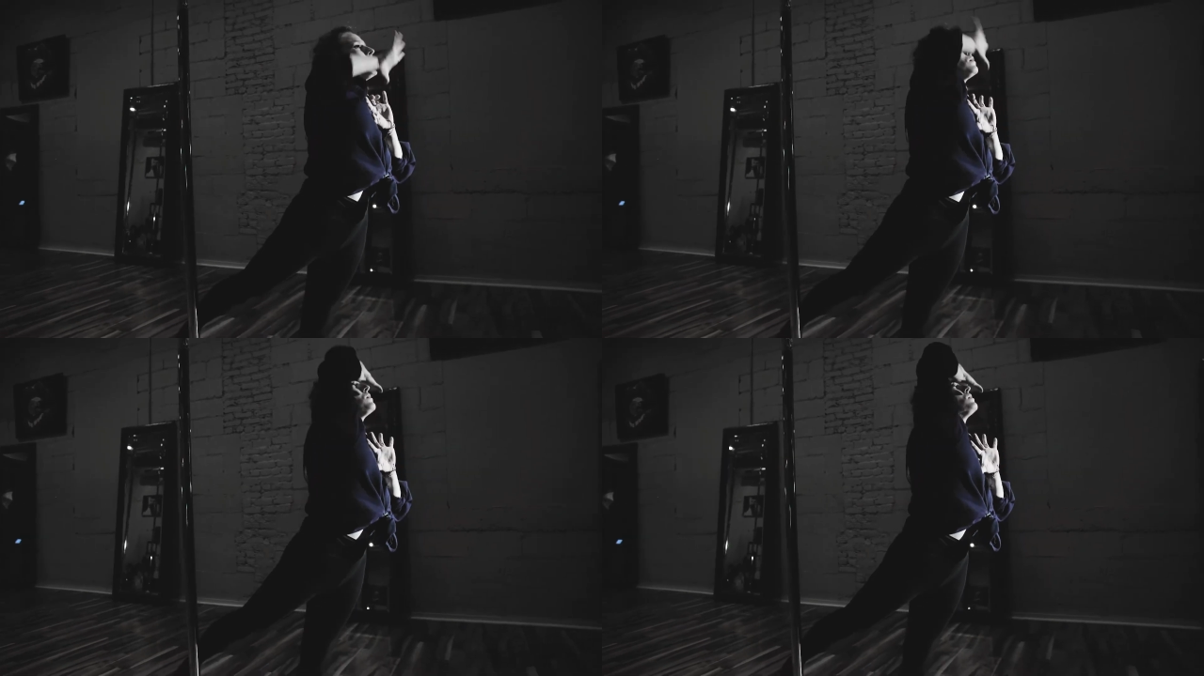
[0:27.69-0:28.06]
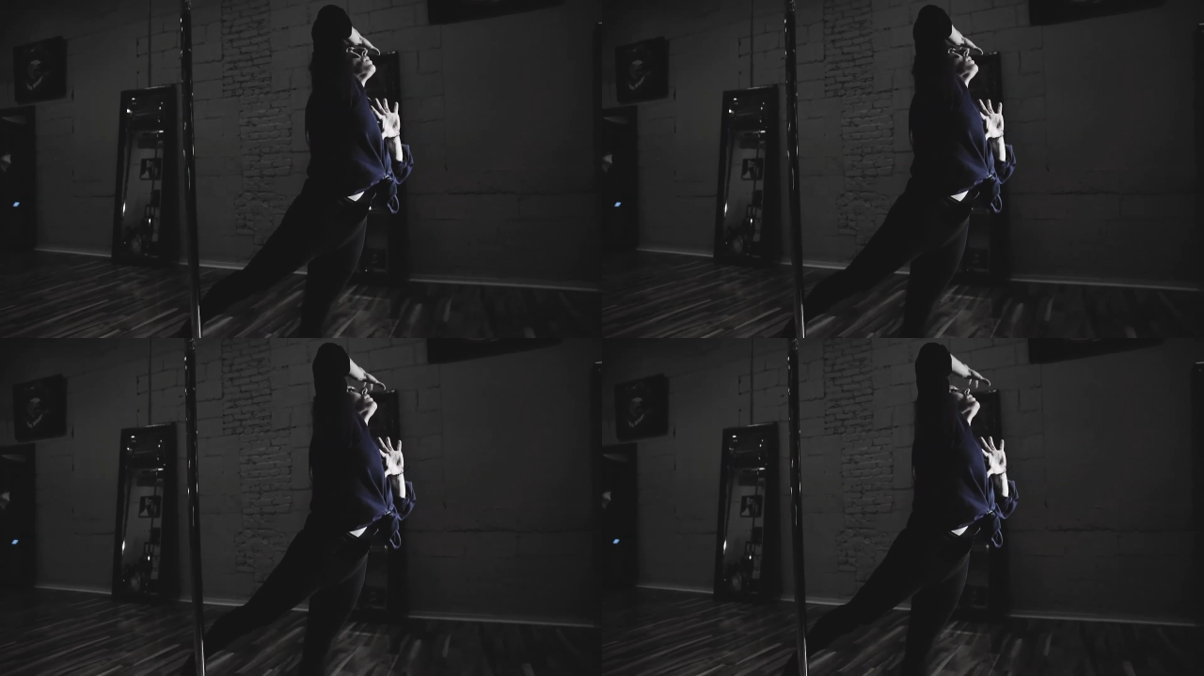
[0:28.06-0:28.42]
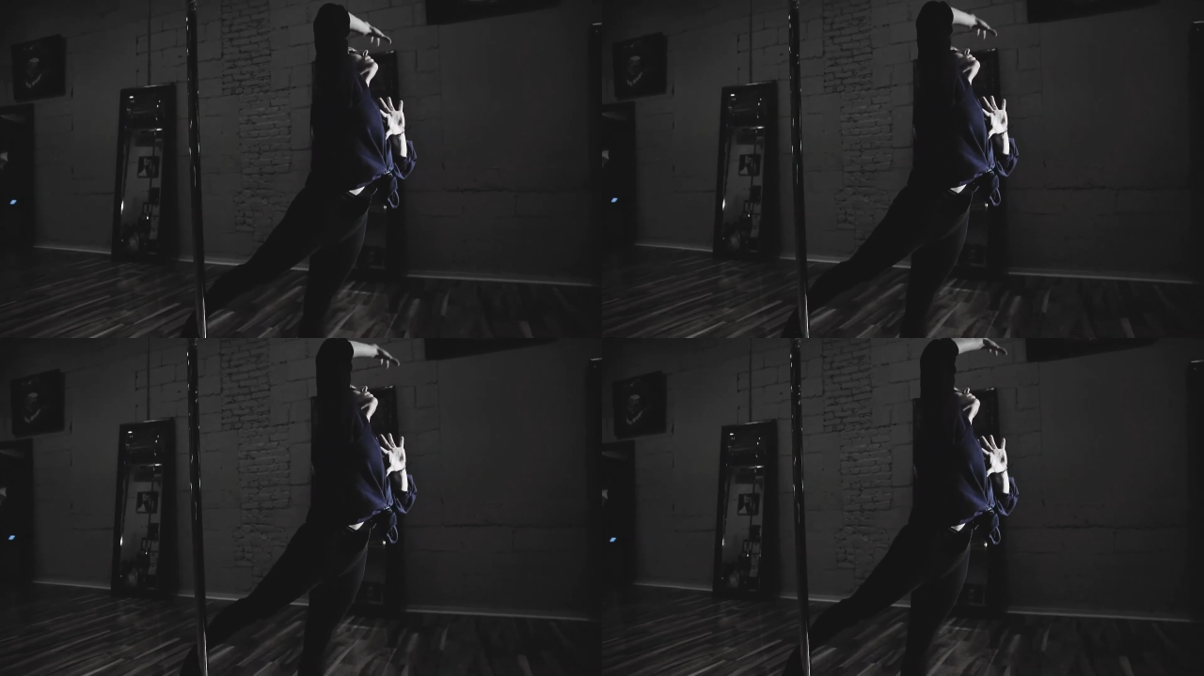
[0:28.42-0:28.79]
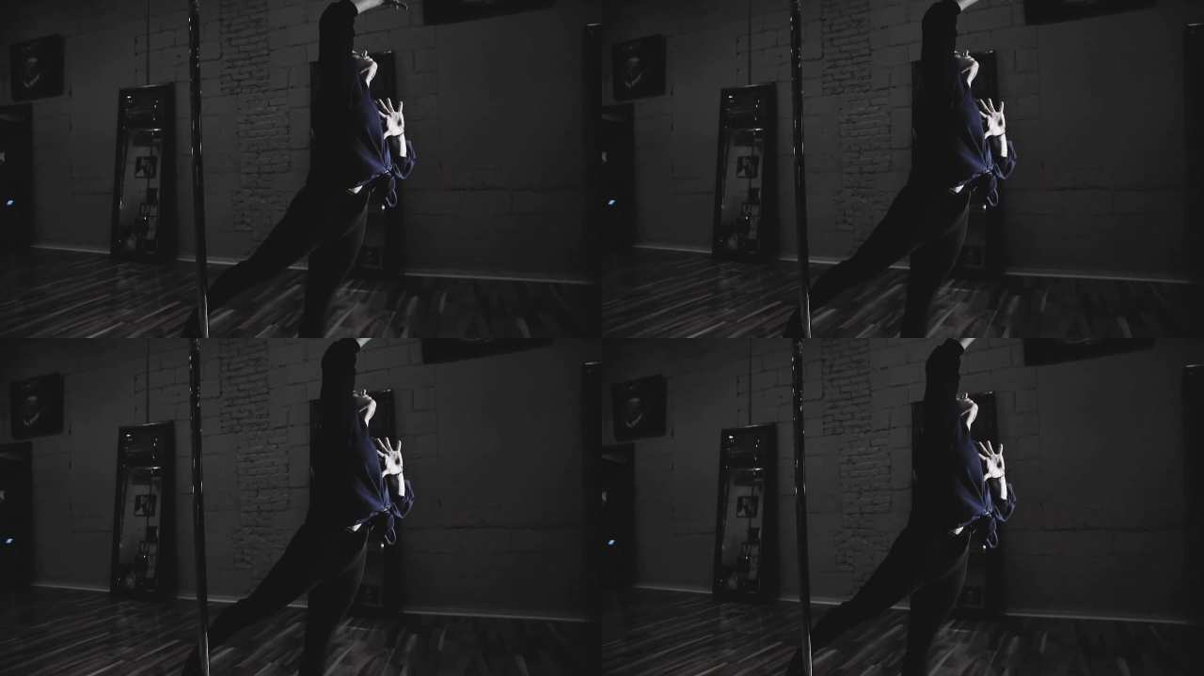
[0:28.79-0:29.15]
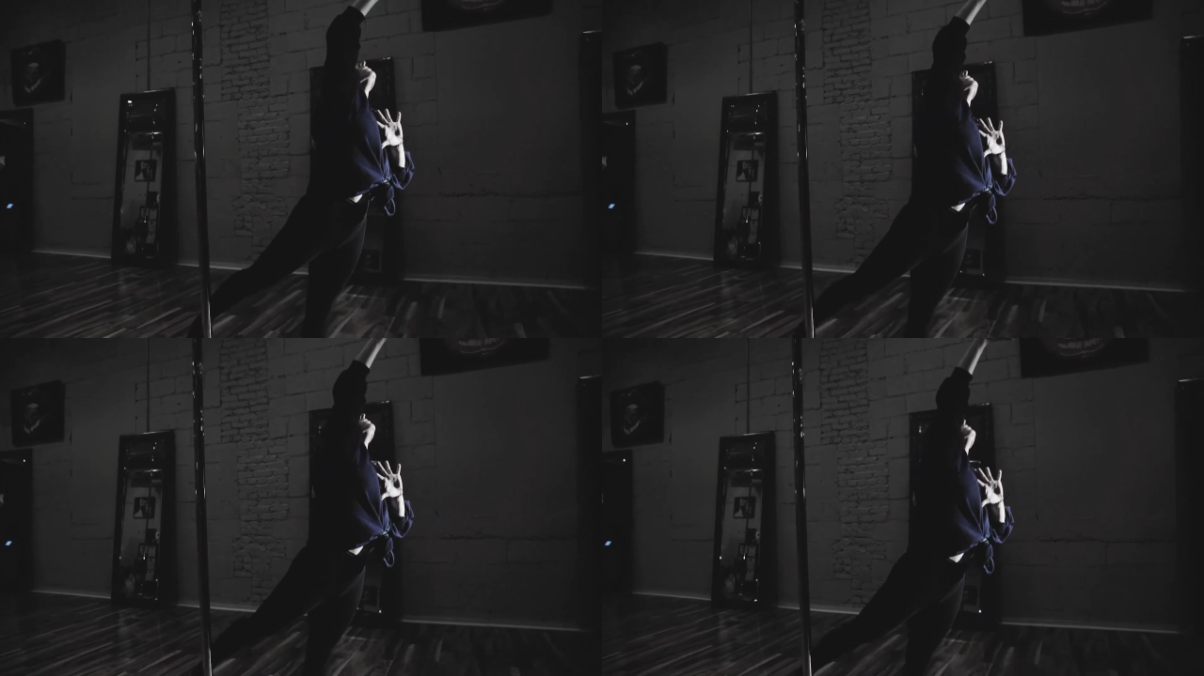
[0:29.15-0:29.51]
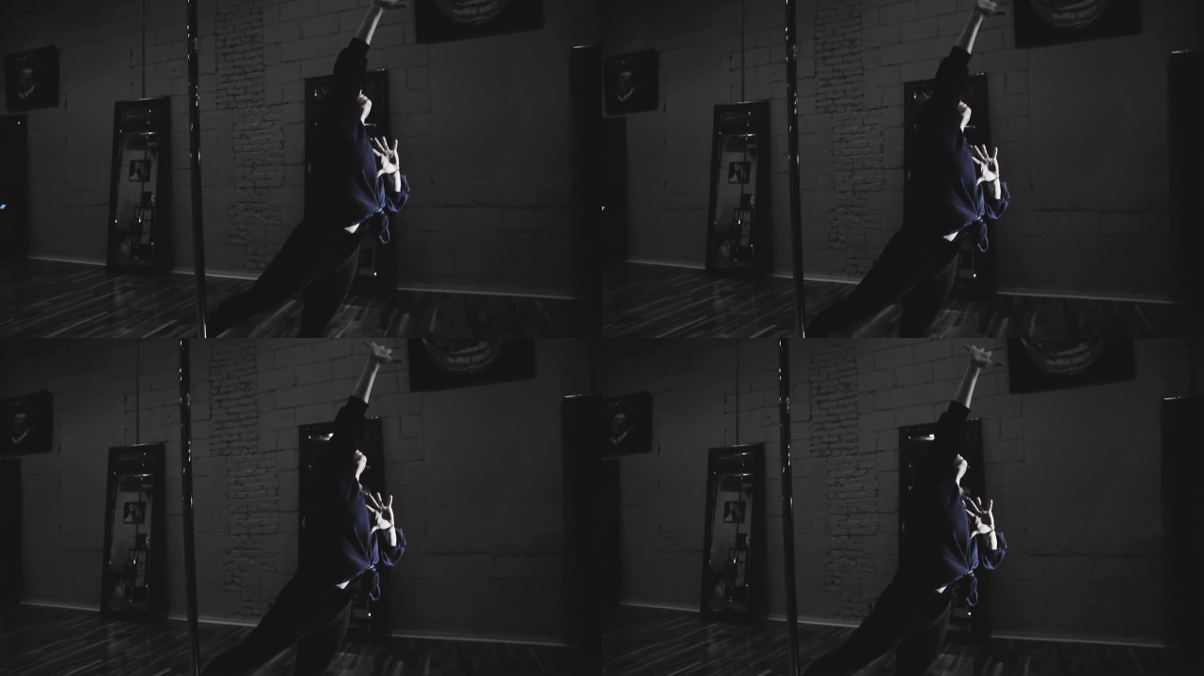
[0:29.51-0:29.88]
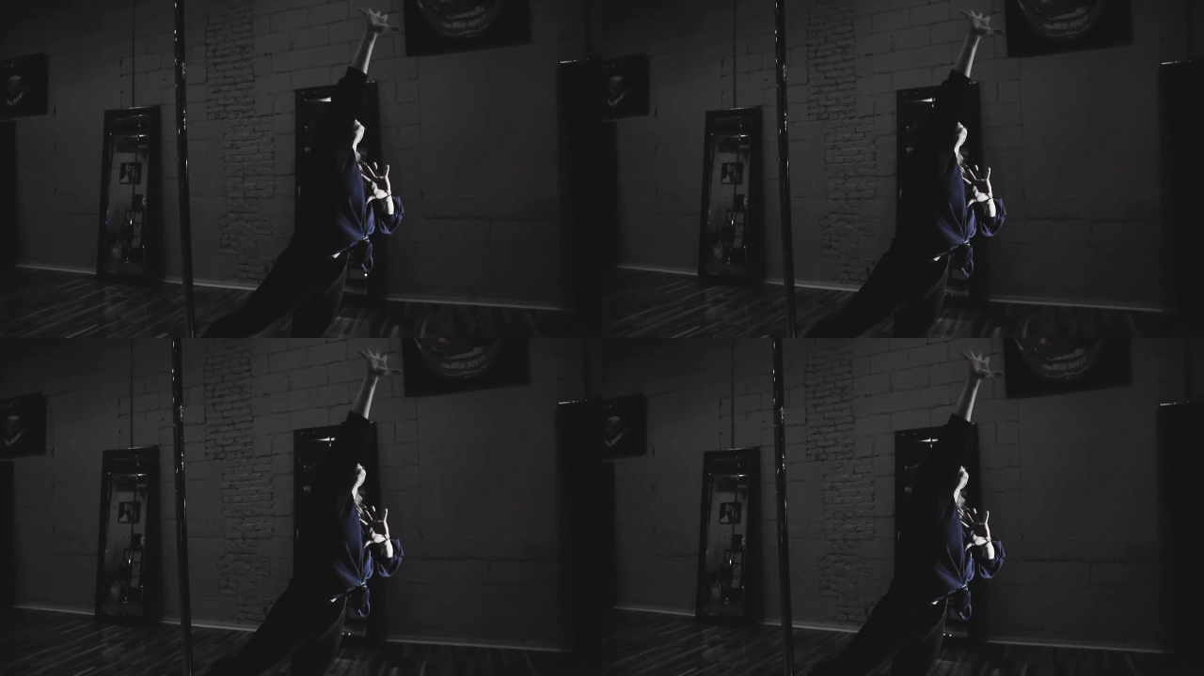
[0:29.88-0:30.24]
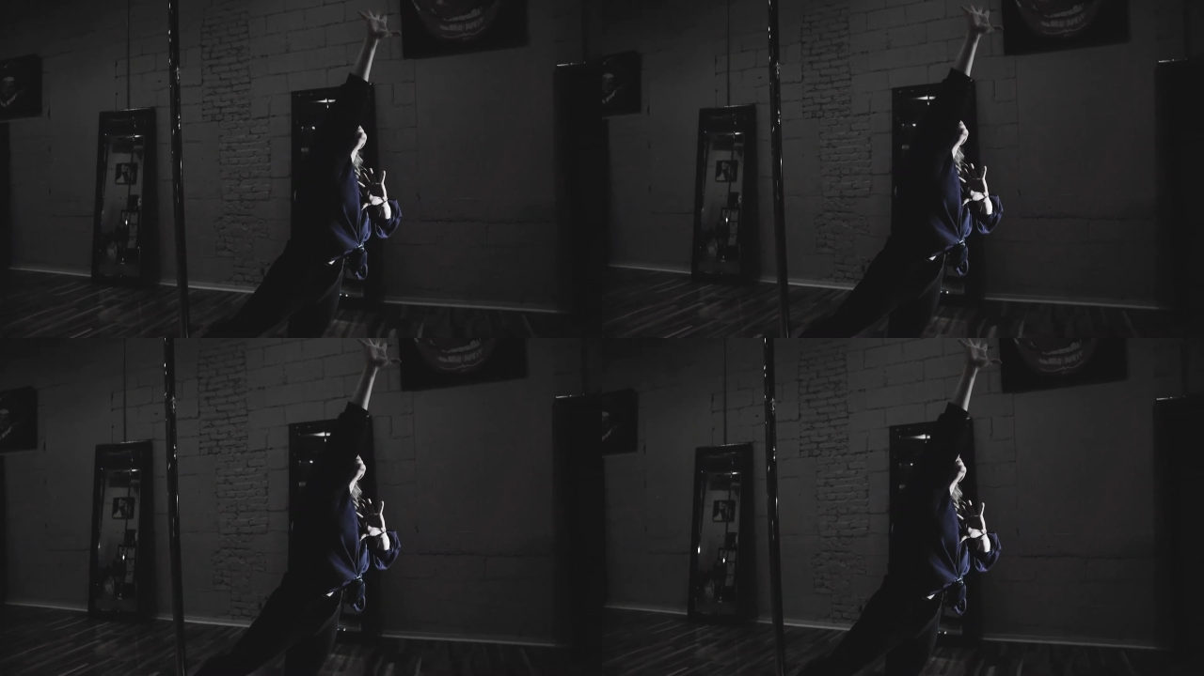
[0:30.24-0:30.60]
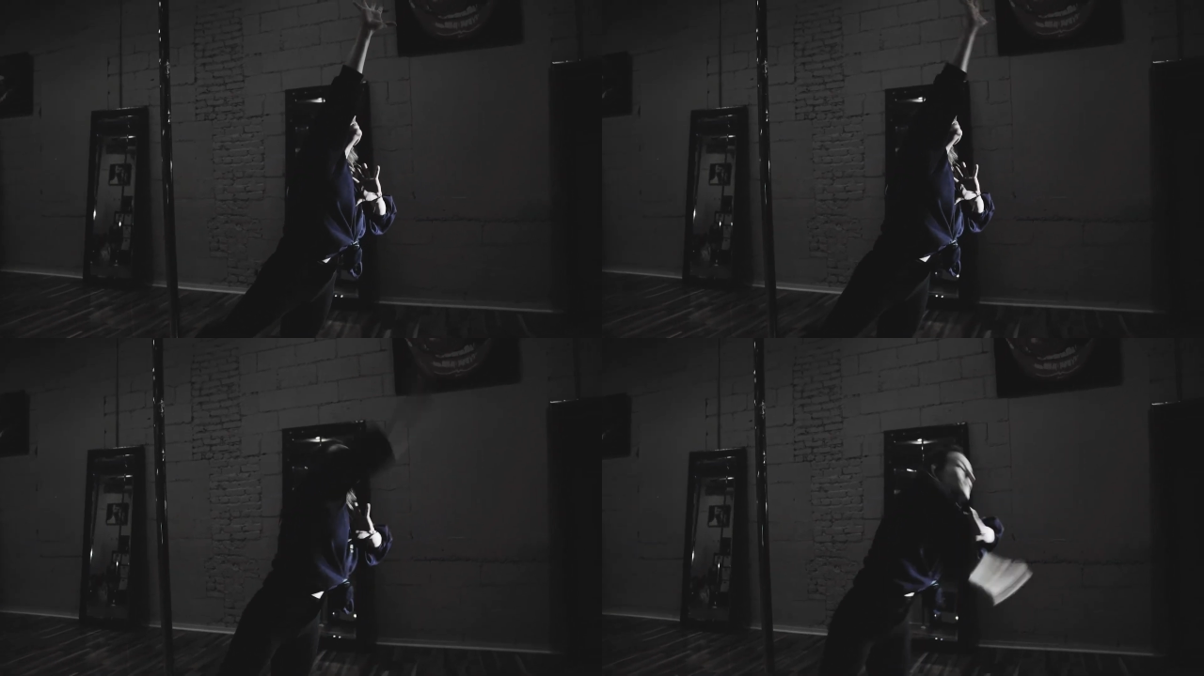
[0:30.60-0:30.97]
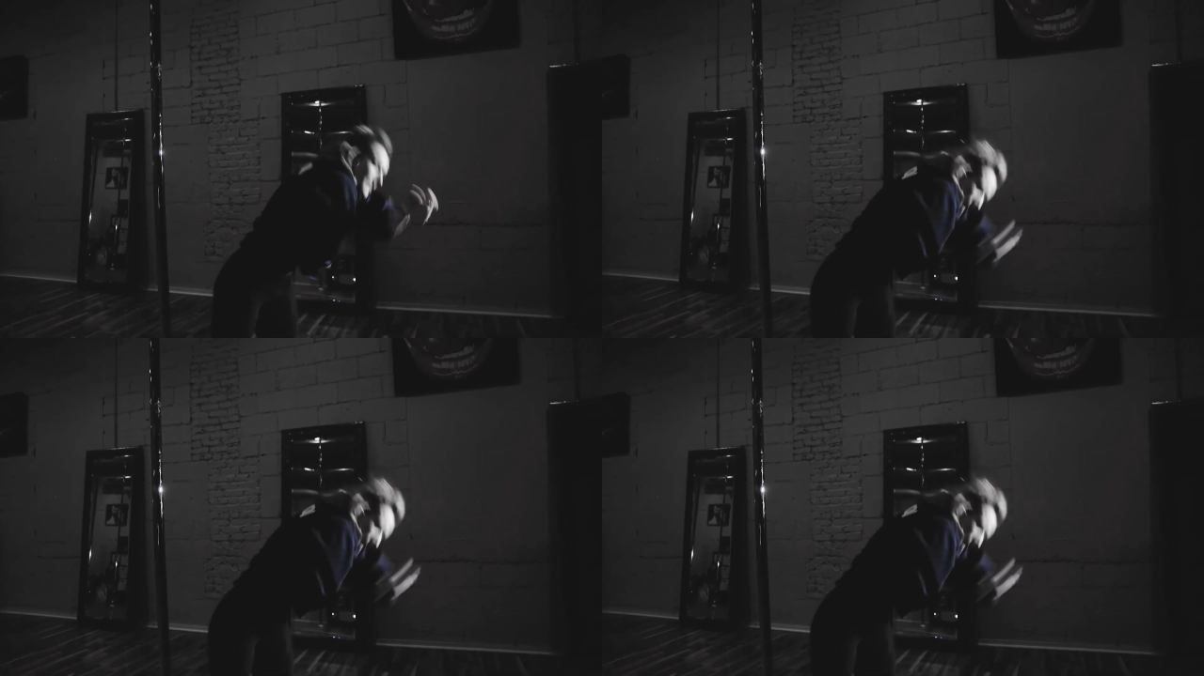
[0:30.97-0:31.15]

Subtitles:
Nobody's mouth can be seen.